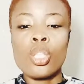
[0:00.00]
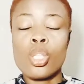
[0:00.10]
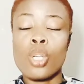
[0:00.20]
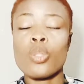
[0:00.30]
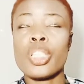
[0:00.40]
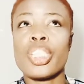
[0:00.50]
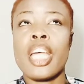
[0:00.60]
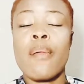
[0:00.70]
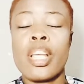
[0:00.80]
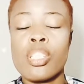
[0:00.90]
So the
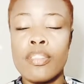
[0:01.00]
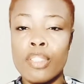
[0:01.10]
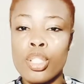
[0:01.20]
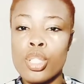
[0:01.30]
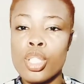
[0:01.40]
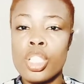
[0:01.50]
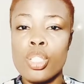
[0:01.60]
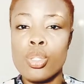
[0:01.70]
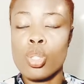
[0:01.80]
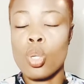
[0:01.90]
direction for using
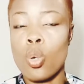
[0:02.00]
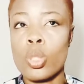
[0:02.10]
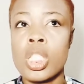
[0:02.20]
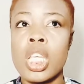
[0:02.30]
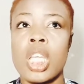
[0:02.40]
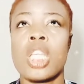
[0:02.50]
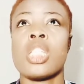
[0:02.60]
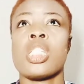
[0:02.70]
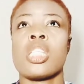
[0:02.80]
the salt is,